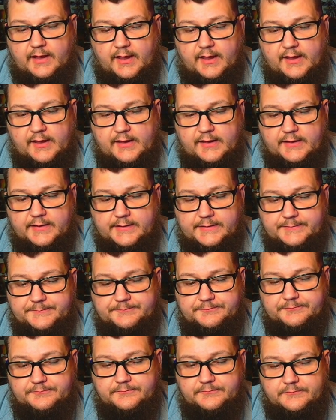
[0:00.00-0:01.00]
a
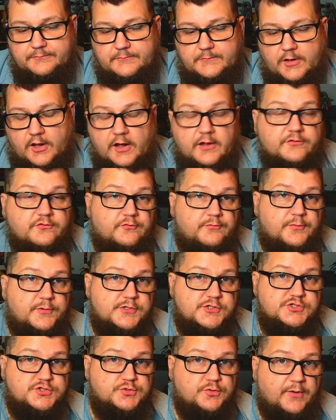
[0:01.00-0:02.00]

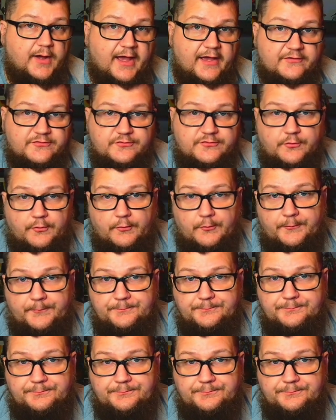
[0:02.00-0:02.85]
controversial asshole.